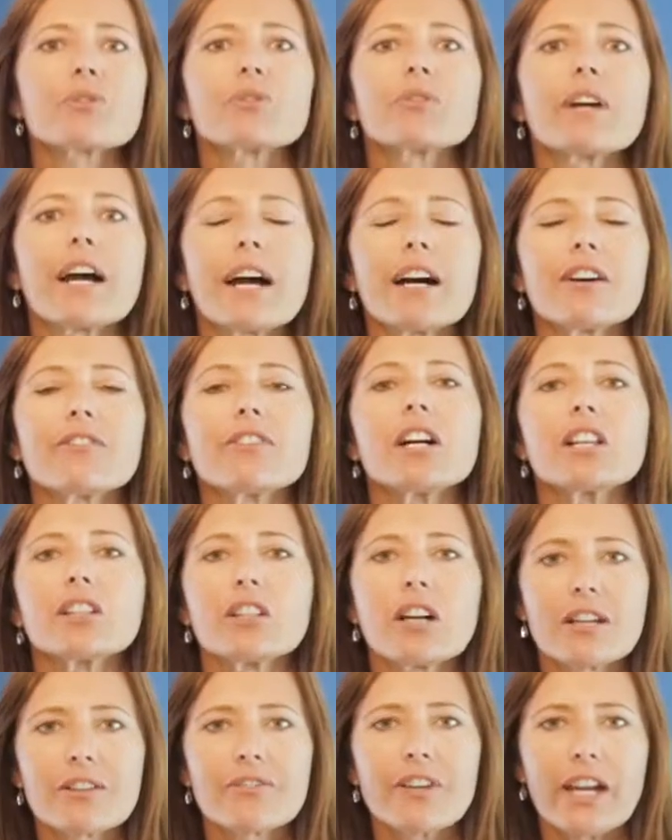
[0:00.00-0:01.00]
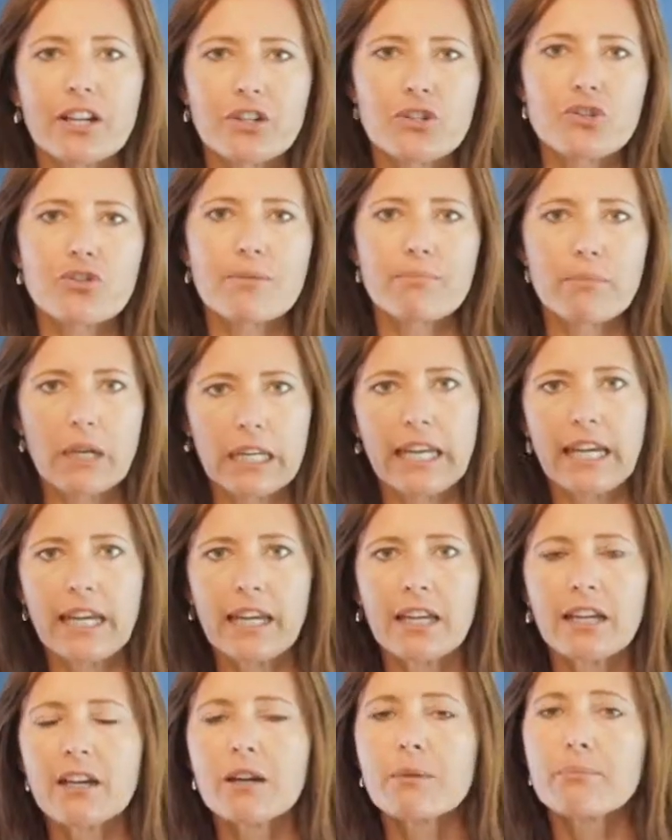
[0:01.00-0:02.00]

who have a lot of extra money.